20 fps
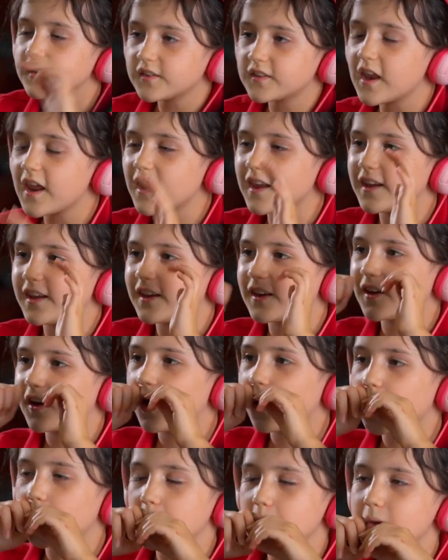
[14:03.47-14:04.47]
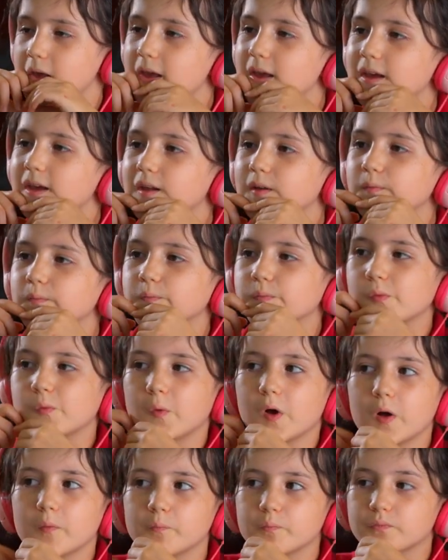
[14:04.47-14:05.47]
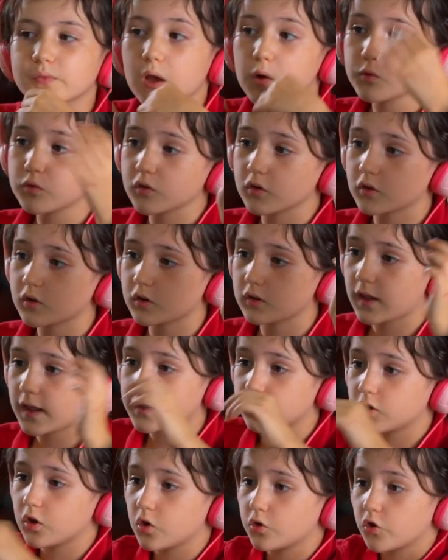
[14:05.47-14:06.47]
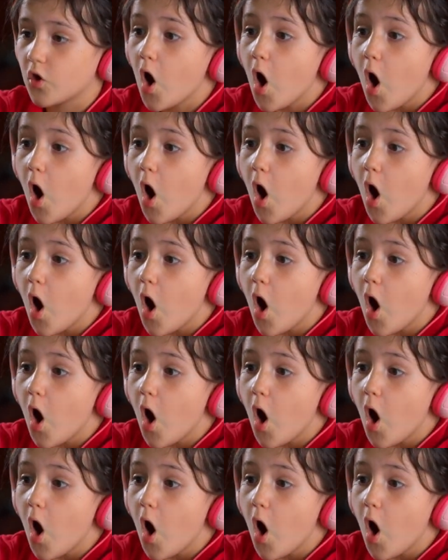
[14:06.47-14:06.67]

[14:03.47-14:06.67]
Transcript: Dang it, oh man. Well, that was like close.